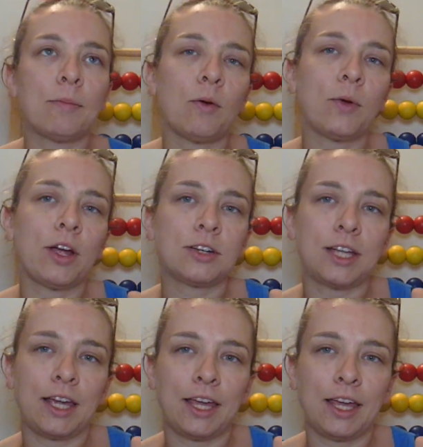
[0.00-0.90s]
We are
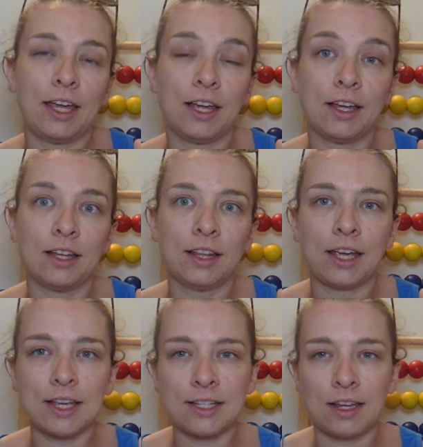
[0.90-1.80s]
taking, like
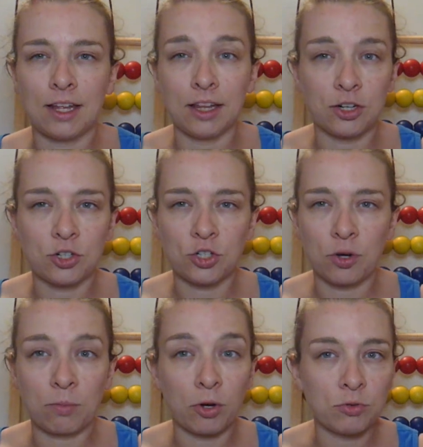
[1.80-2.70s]
I said, a literature
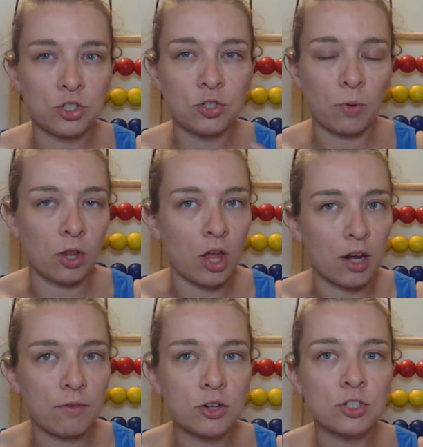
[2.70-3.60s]
approach to a lot
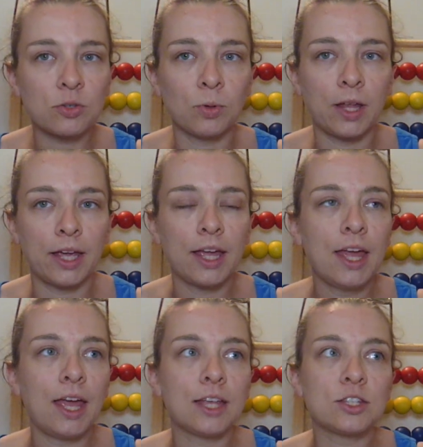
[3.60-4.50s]
of our schooling,
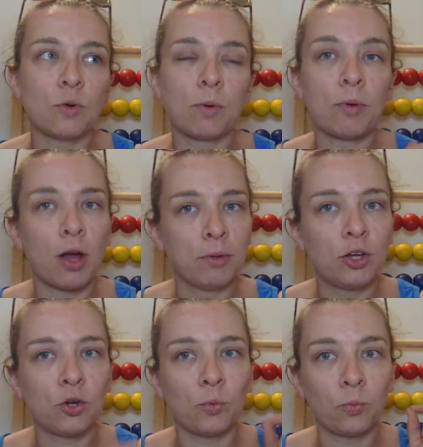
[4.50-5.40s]
and so we're probably going
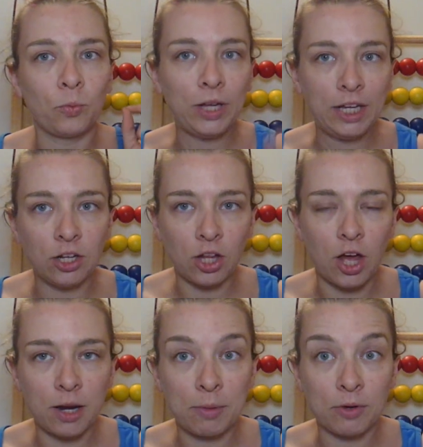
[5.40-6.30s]
to read a lot
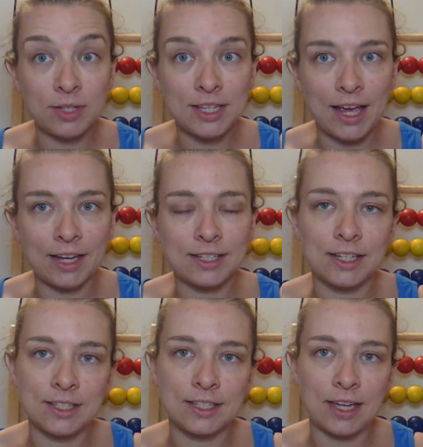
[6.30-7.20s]
about
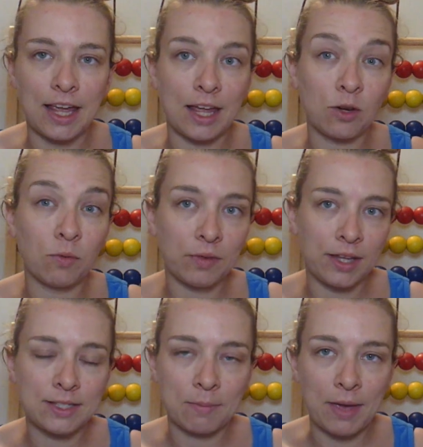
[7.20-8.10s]
scientists and hopefully
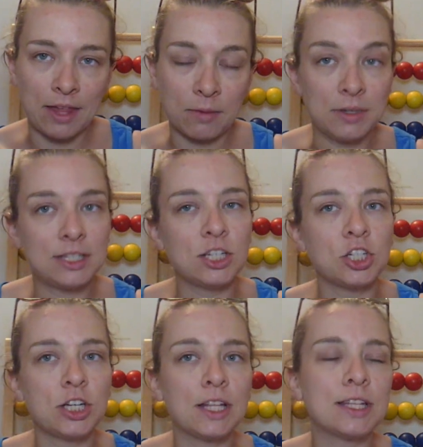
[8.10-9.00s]
some
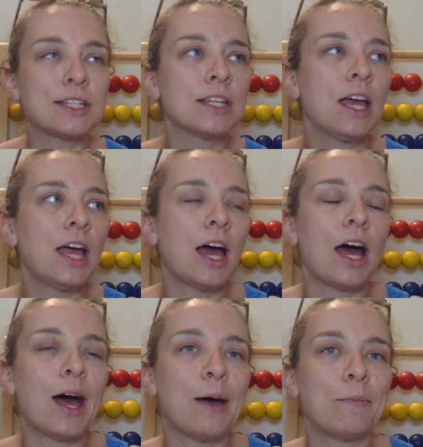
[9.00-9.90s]
mathematicians,
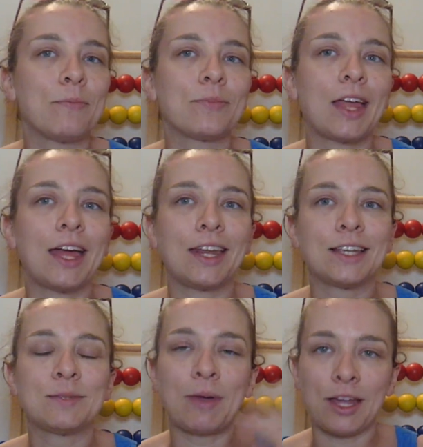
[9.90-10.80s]
and
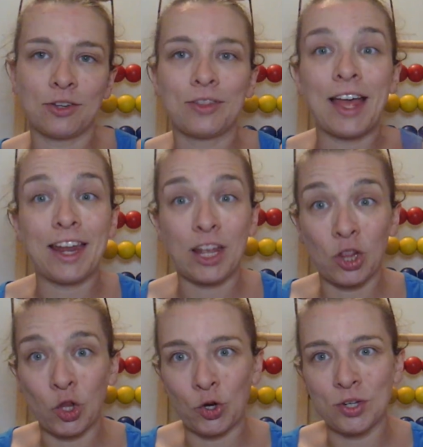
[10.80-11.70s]
expand on that and learn